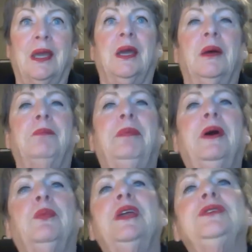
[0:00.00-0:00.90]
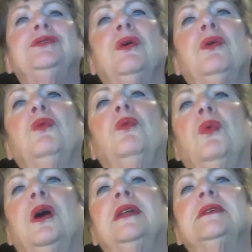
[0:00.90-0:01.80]
But we don't
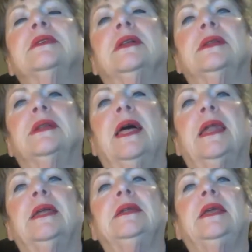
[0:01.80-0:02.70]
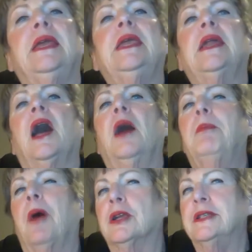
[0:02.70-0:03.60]
want to let it eat up
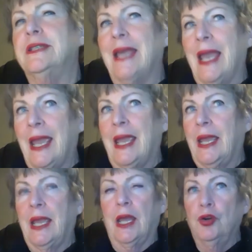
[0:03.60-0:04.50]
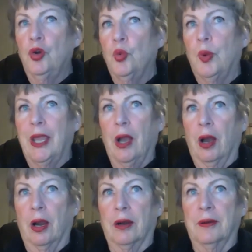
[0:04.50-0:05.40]
our day and who we are.